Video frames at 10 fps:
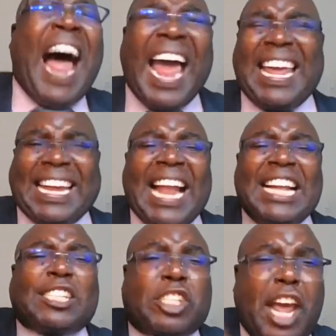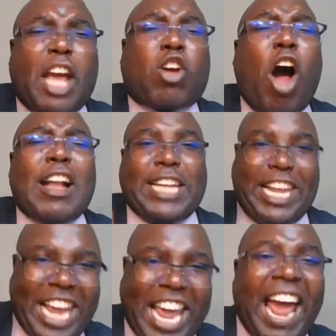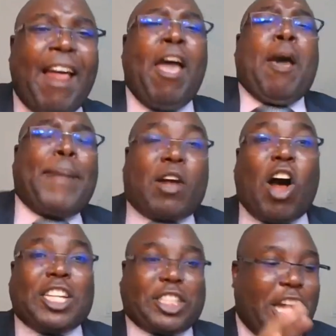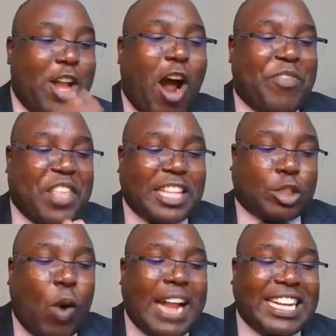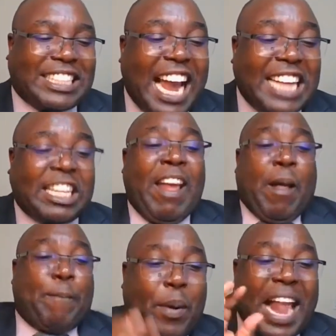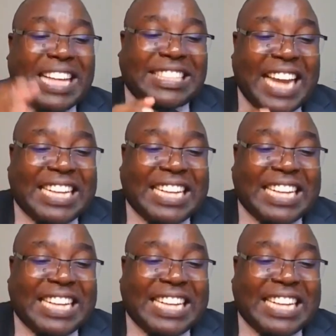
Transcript: I can see God here because you know this word says, Blessed